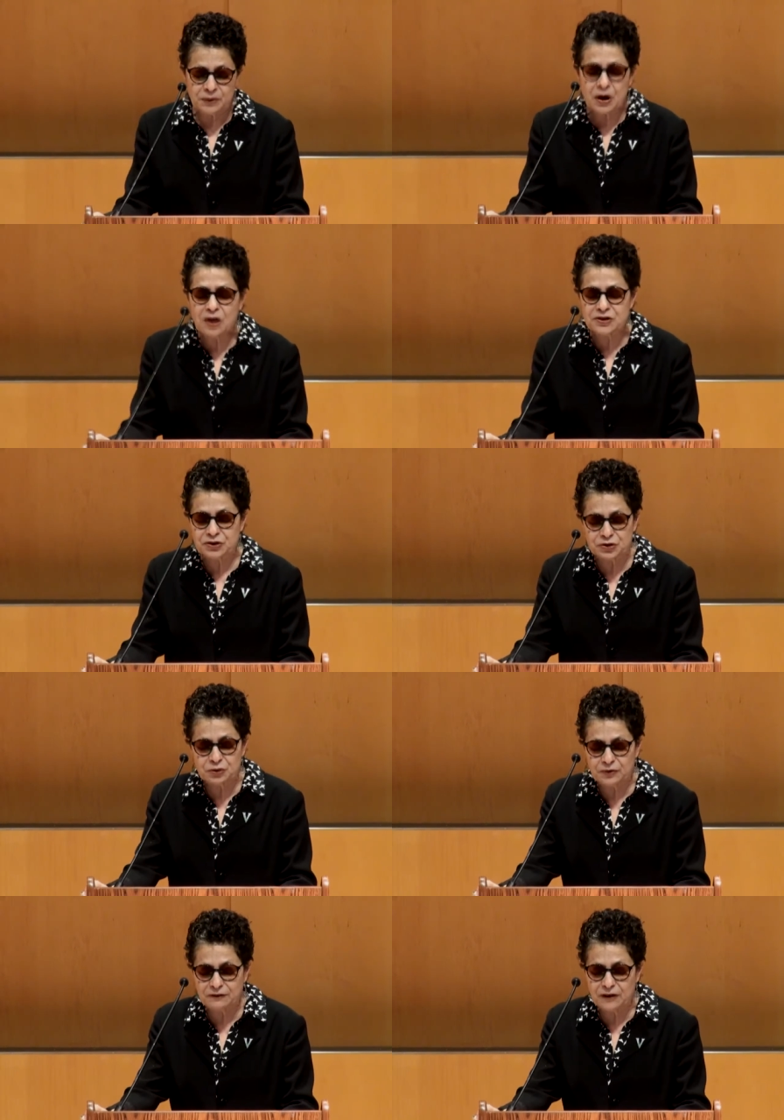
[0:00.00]
but also
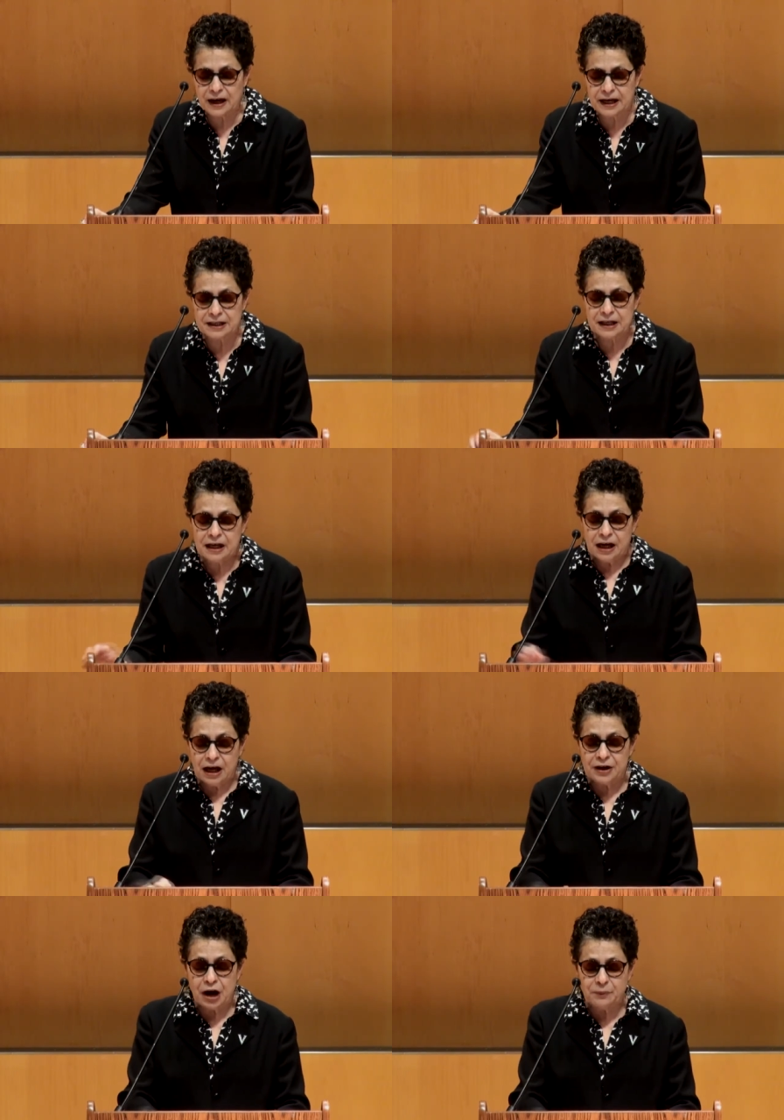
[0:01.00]
to provide
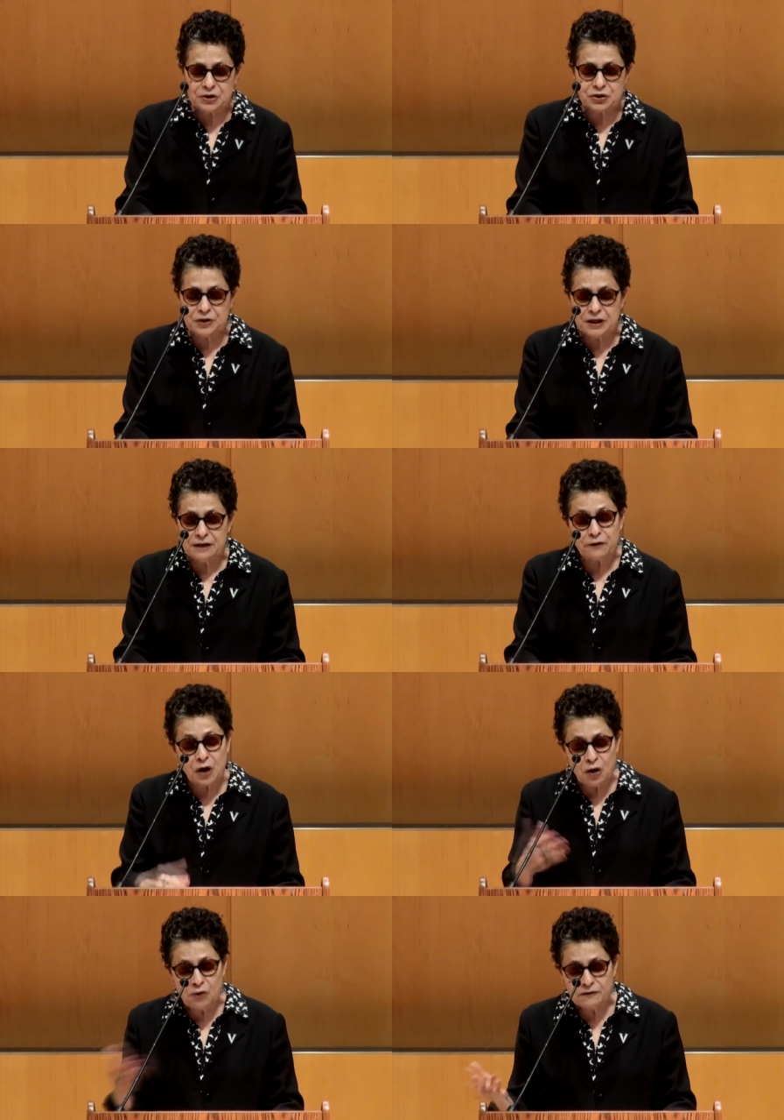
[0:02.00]
an opportunity for
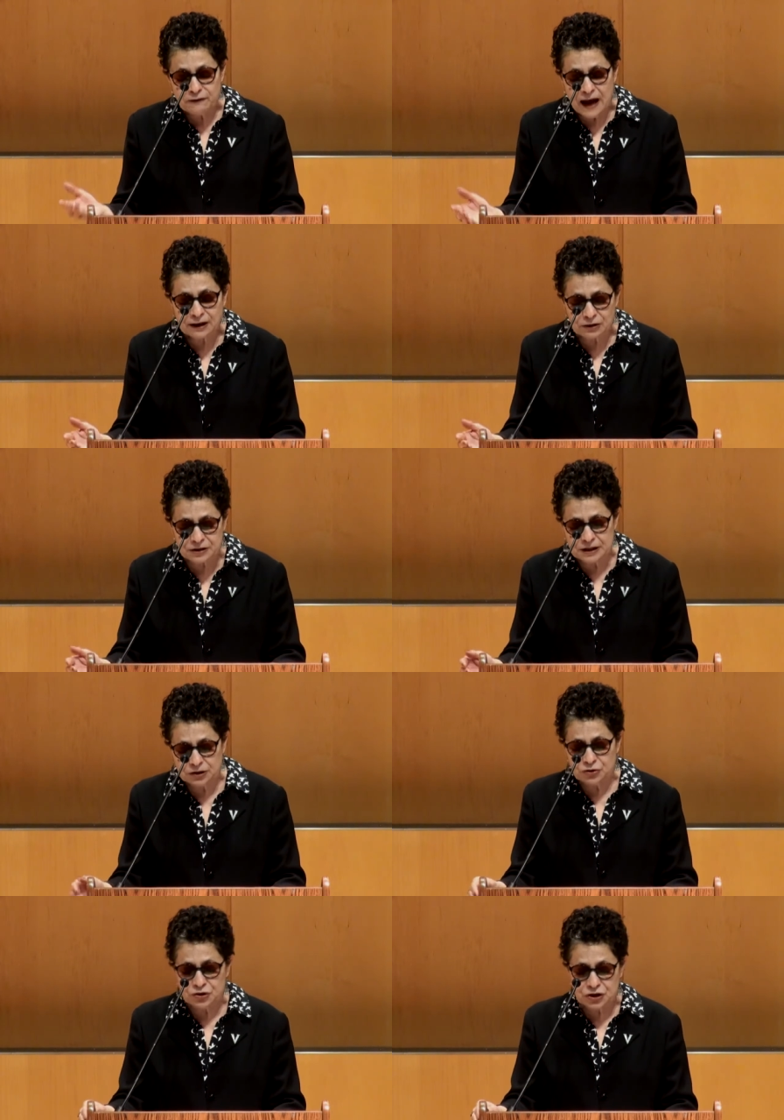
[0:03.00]
our own faculty
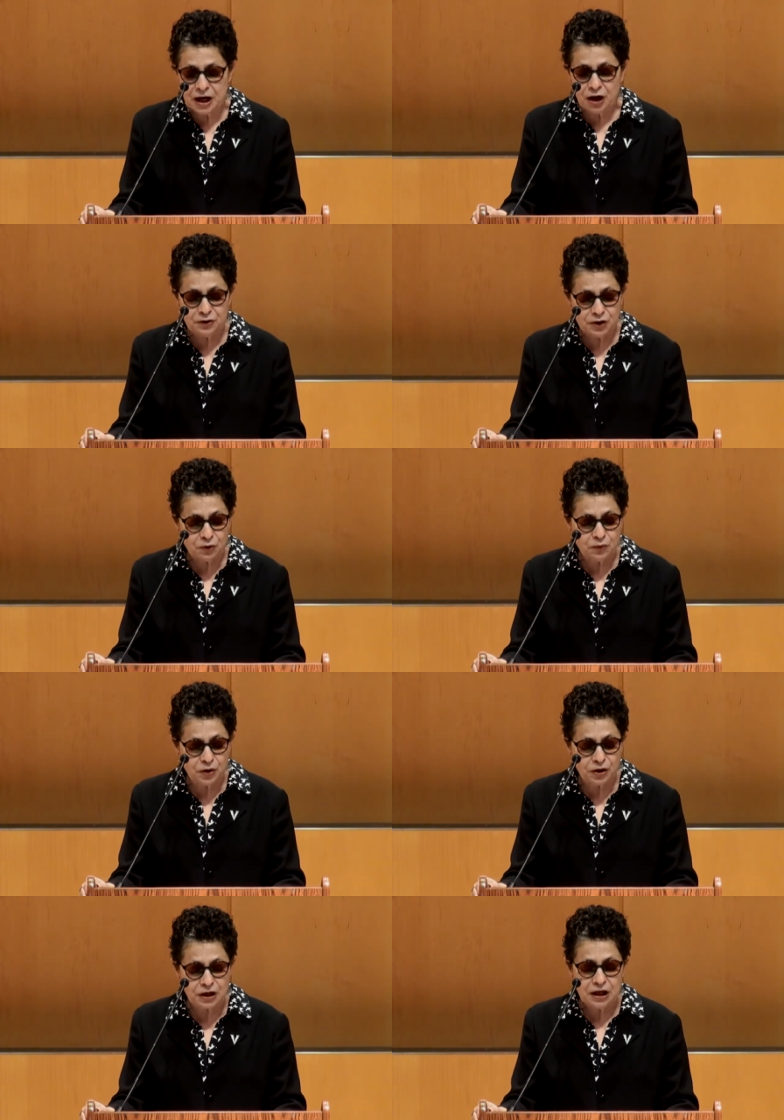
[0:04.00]
to share their
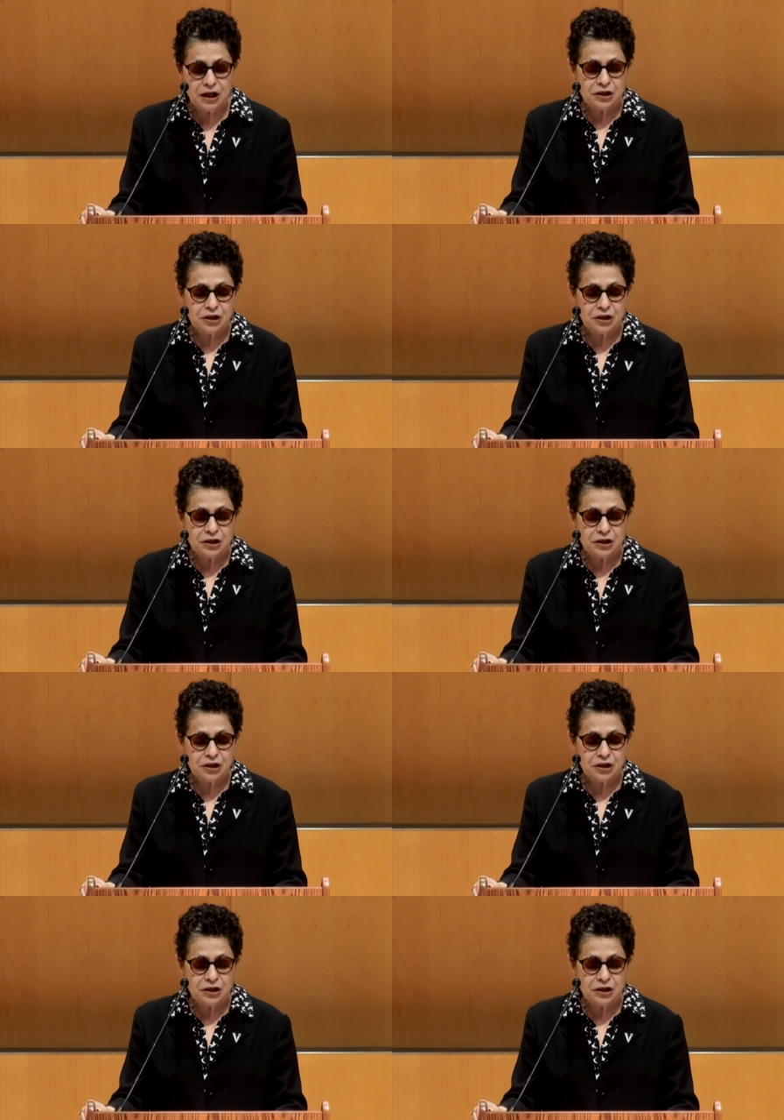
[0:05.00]
work